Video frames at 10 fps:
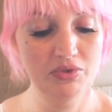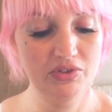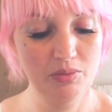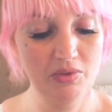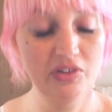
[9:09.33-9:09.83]

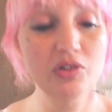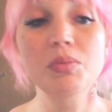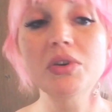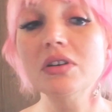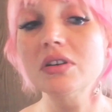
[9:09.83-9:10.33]
put some of the
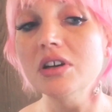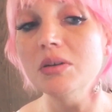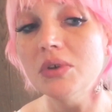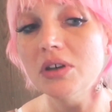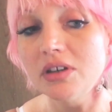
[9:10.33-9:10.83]
spirit
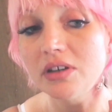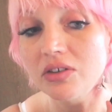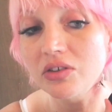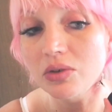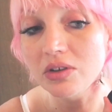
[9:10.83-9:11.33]
gum on
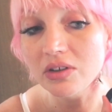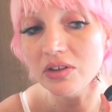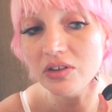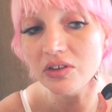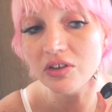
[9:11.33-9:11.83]
it so it
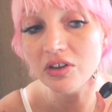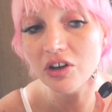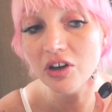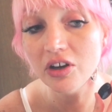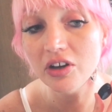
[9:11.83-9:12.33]

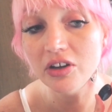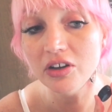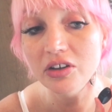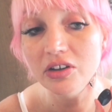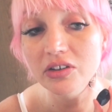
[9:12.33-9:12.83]

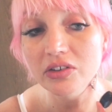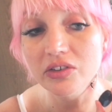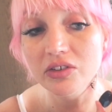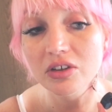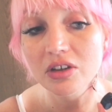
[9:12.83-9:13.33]

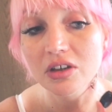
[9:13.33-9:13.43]
stays.